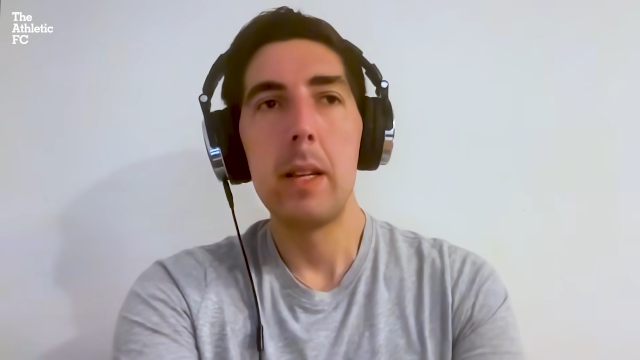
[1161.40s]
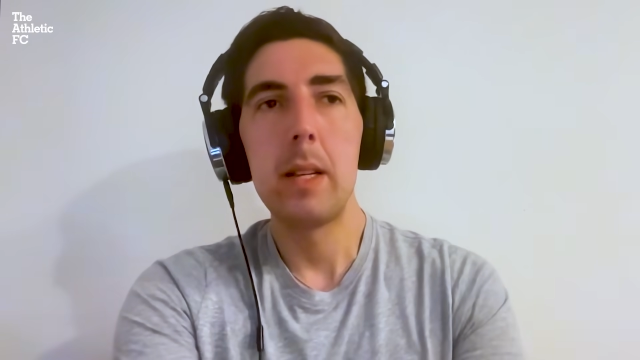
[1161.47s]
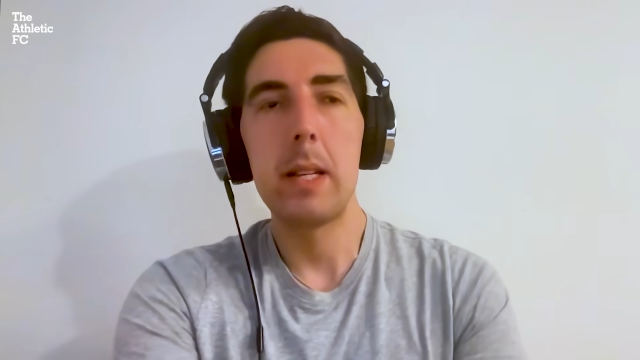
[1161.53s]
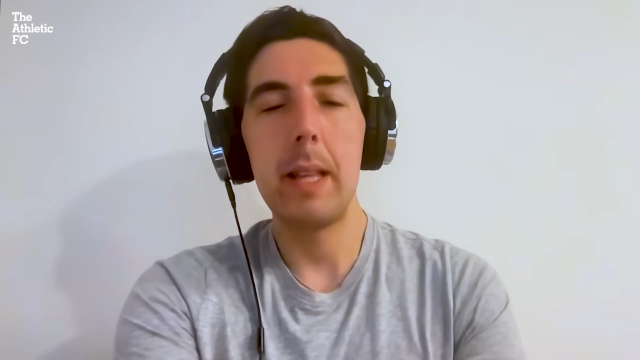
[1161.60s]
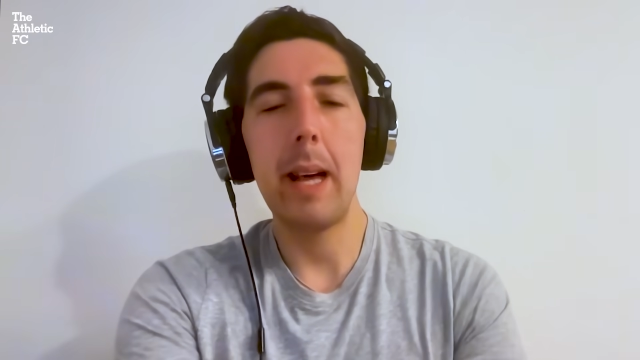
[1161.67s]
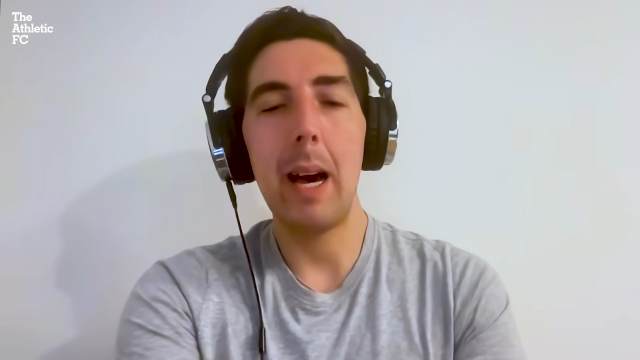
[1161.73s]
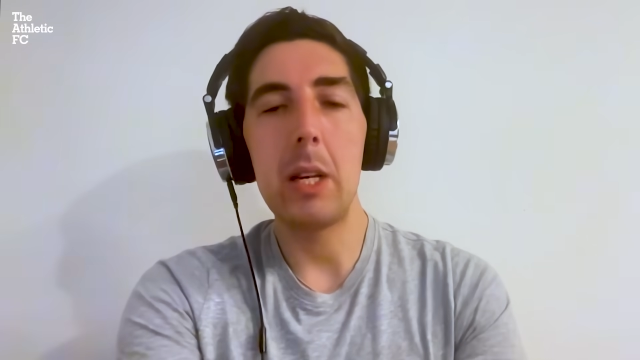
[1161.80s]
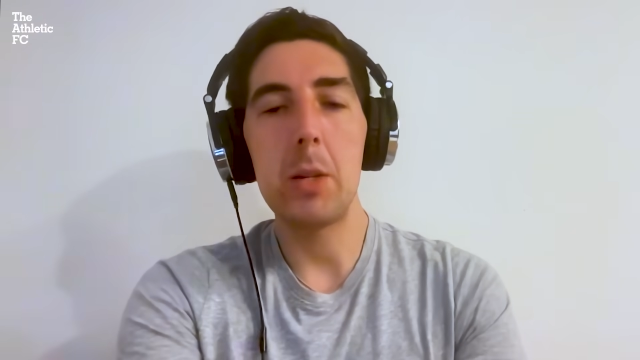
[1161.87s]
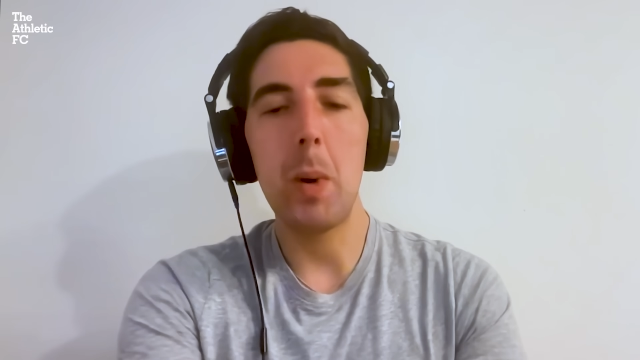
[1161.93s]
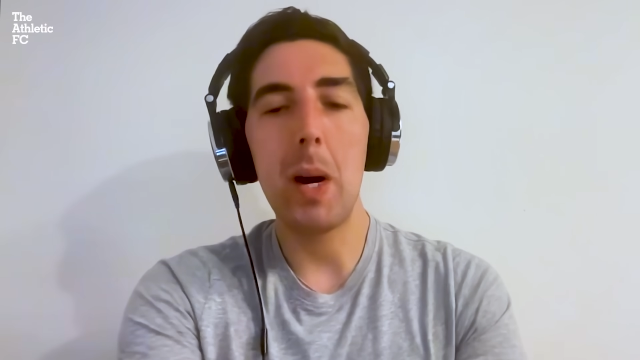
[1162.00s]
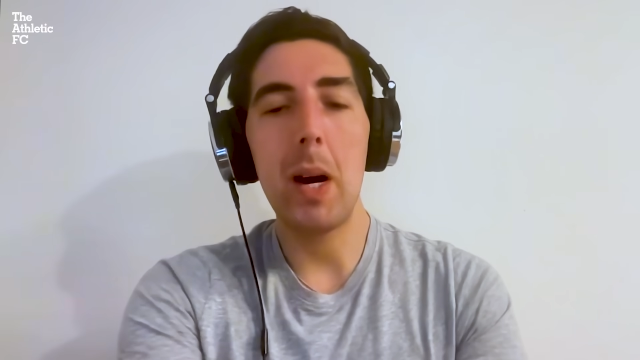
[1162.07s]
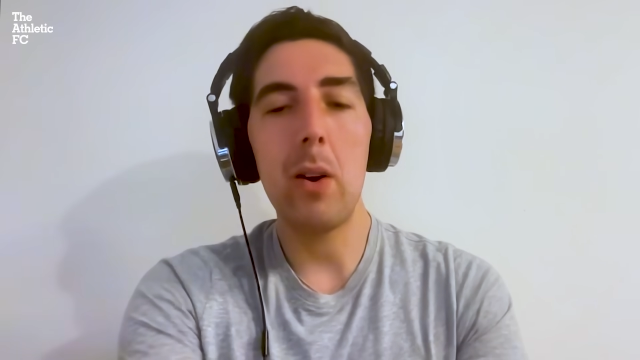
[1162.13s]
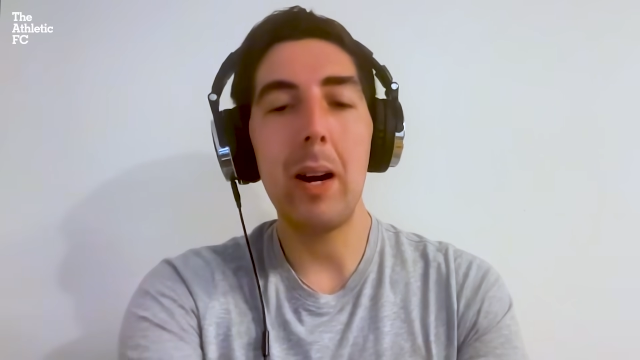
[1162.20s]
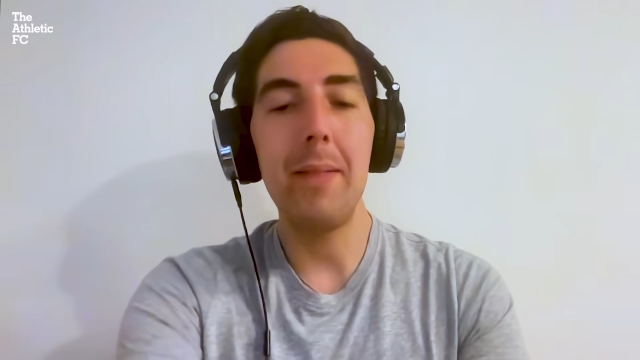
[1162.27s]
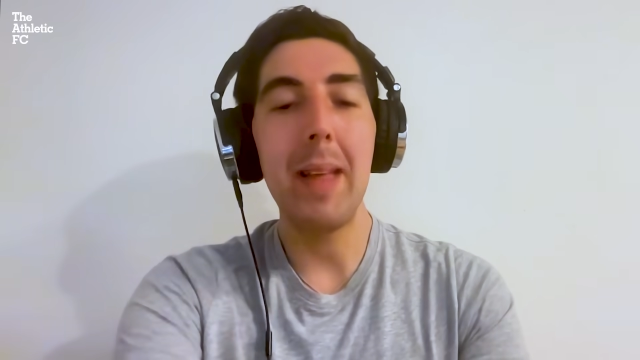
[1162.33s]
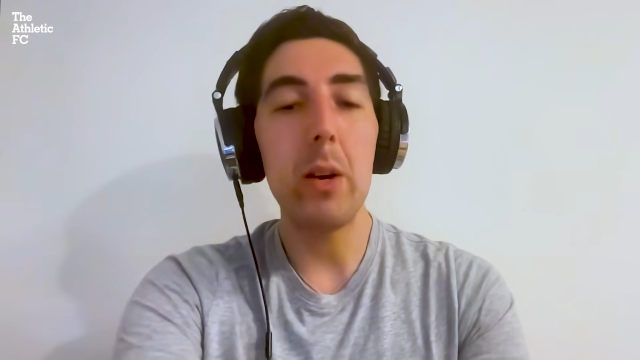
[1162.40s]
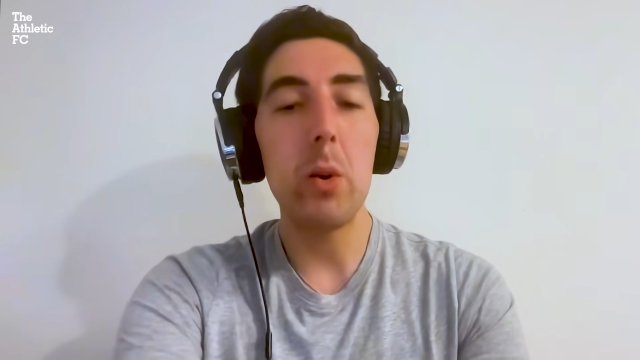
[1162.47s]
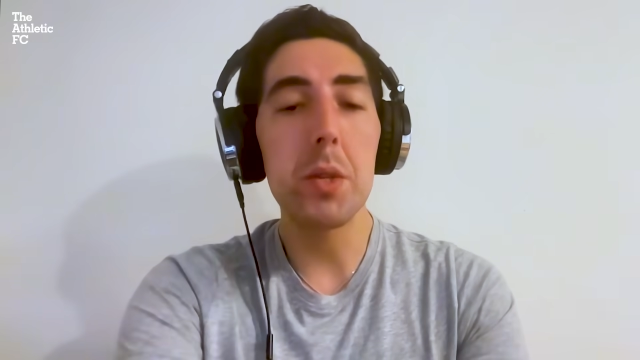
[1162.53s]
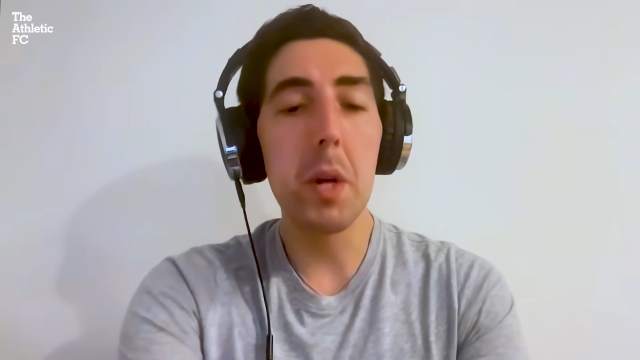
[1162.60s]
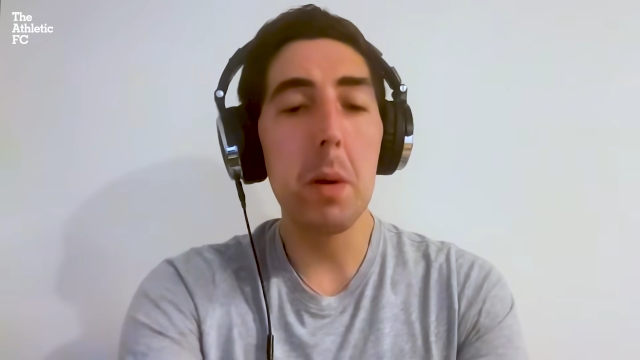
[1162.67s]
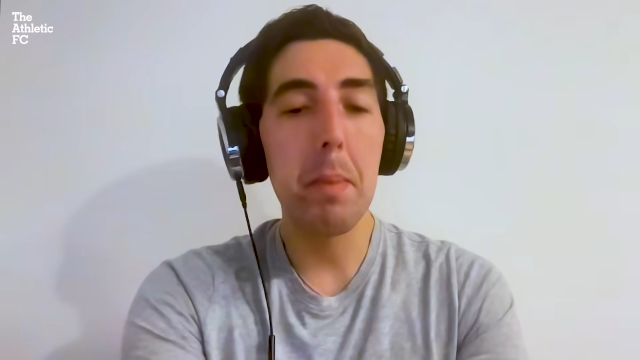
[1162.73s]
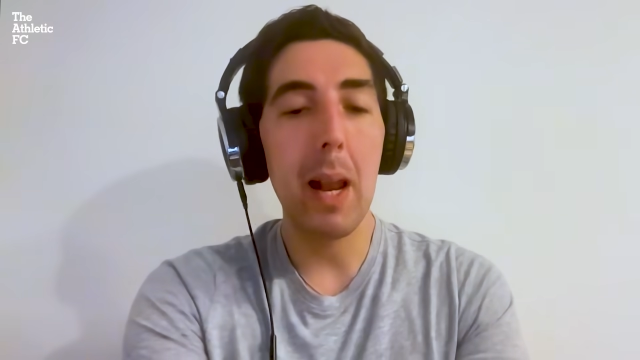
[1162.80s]
that as well. And then
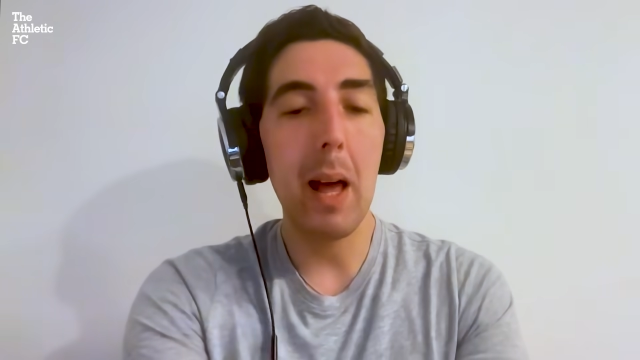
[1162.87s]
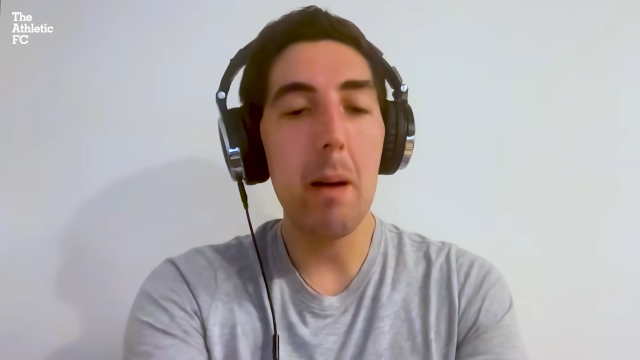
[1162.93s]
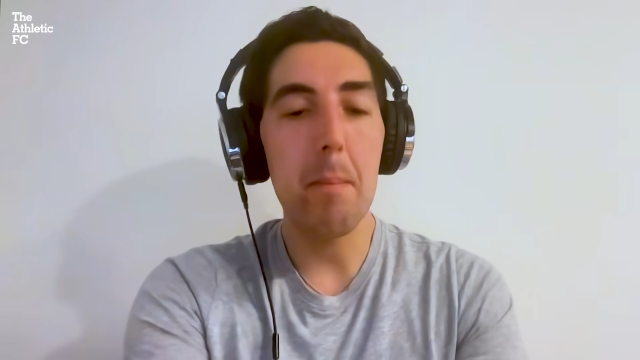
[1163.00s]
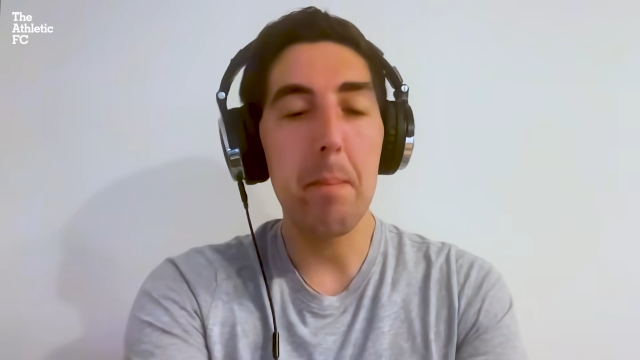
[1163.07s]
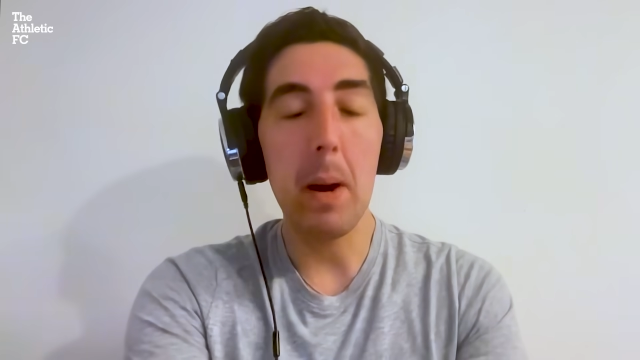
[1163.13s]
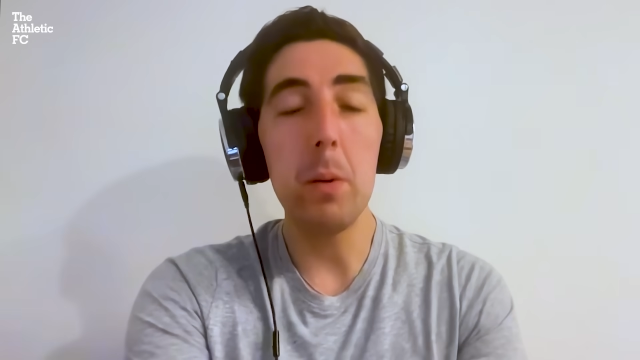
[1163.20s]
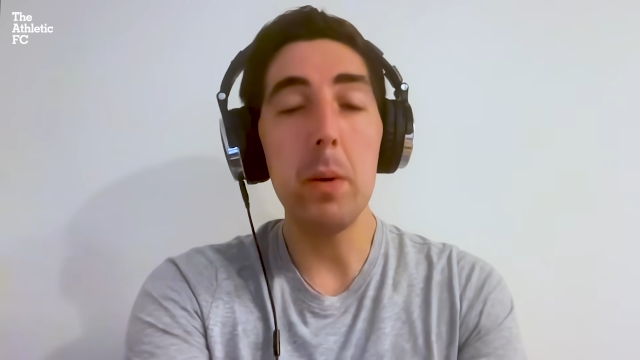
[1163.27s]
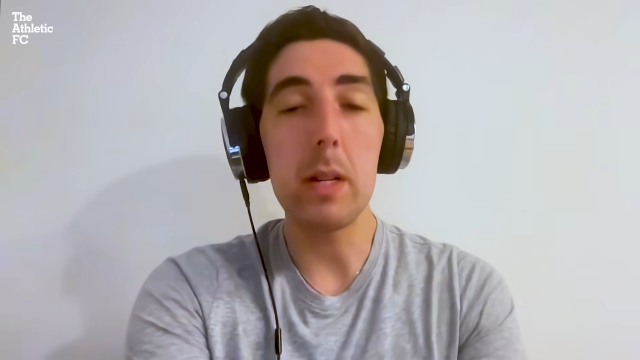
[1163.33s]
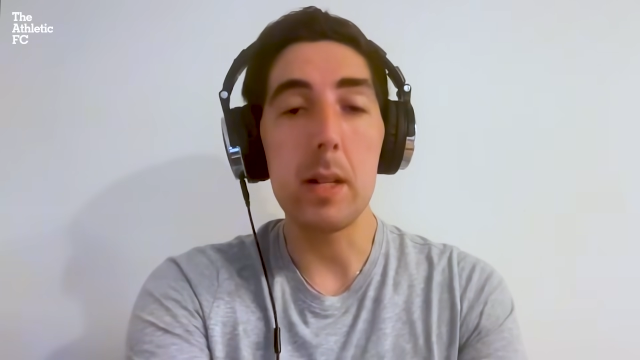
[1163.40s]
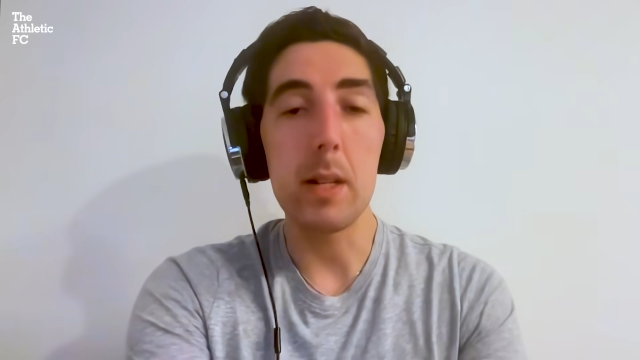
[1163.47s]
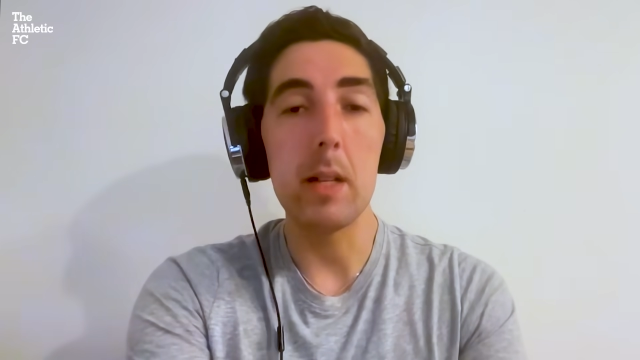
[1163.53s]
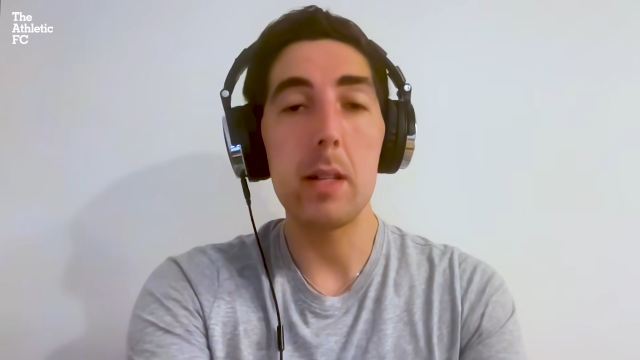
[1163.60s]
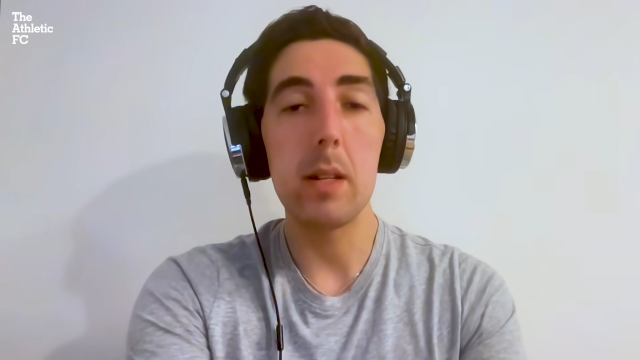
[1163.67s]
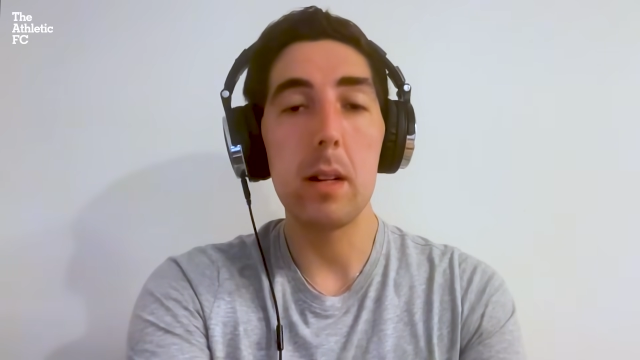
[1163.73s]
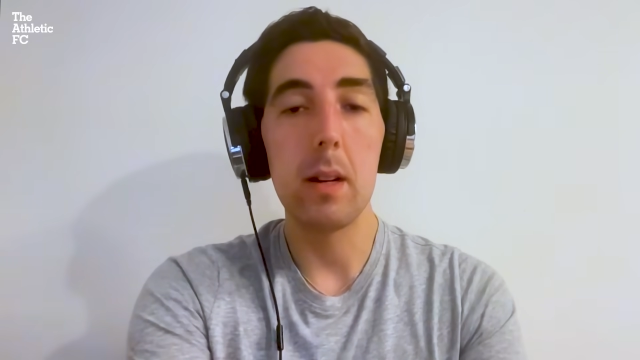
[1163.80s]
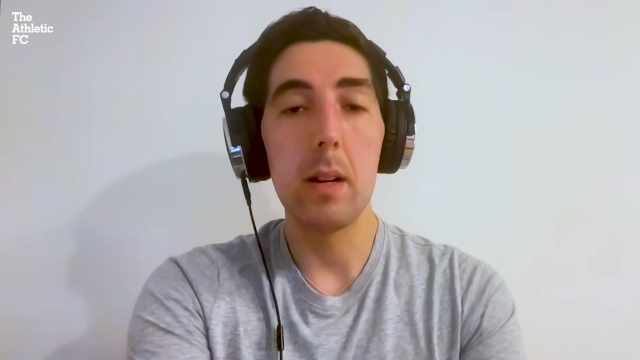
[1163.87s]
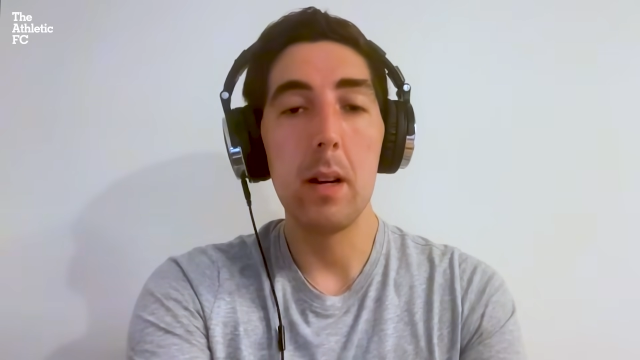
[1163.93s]
also player bonuses.